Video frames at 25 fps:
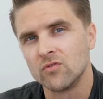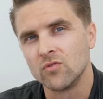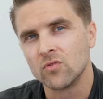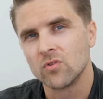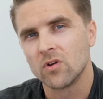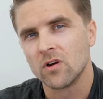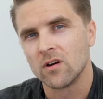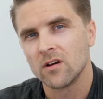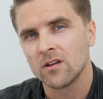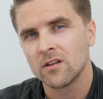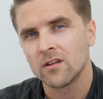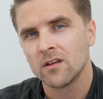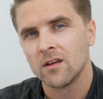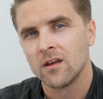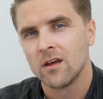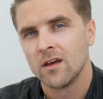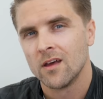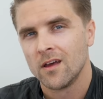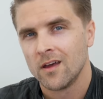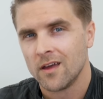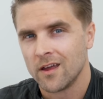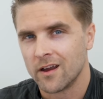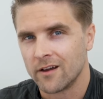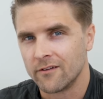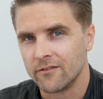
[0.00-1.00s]
crew cut
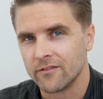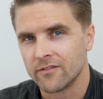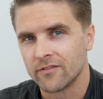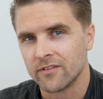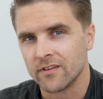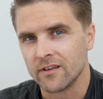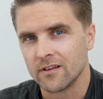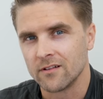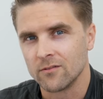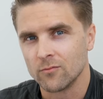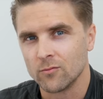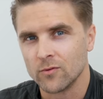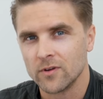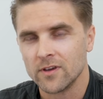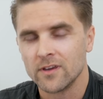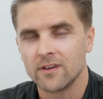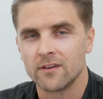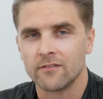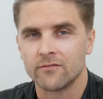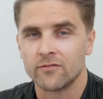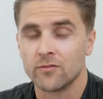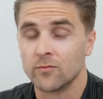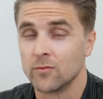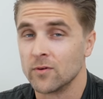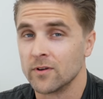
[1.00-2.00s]
every single week
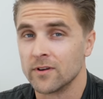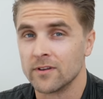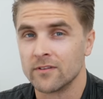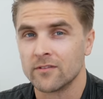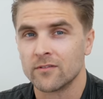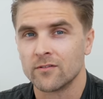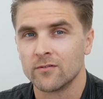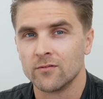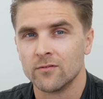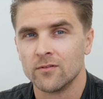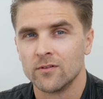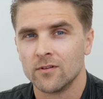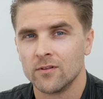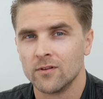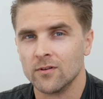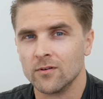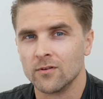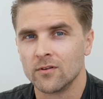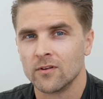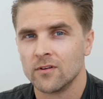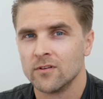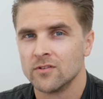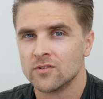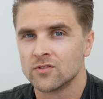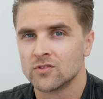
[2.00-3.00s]
if you want it to
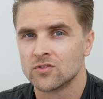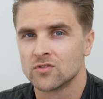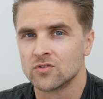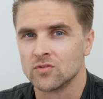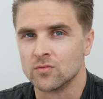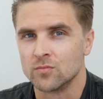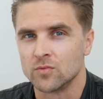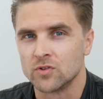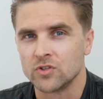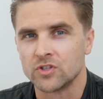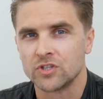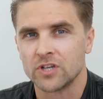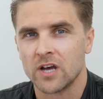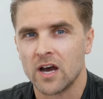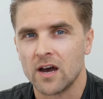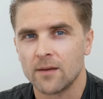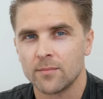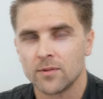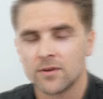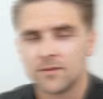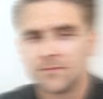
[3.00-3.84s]
look super sharp.